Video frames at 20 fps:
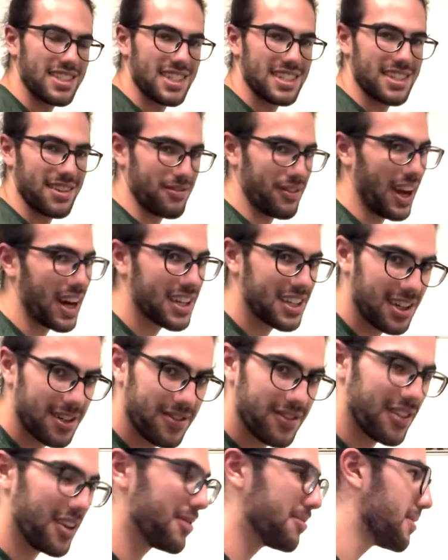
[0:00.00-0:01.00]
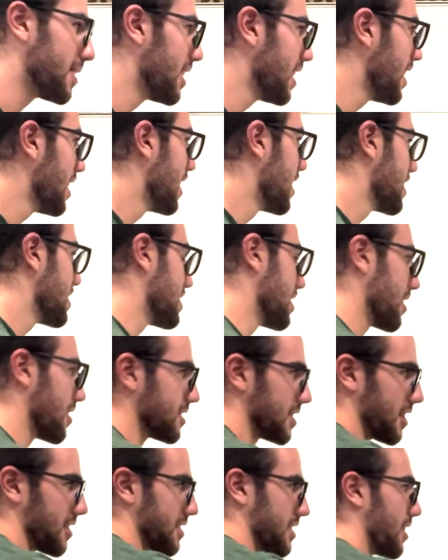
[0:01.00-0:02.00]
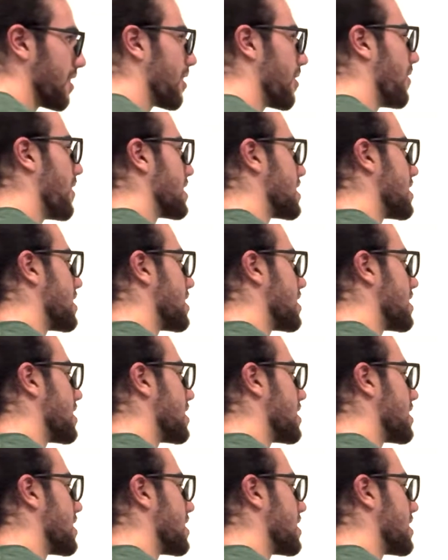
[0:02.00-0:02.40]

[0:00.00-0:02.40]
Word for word: It's a vector from 0, 0, 0 to 1,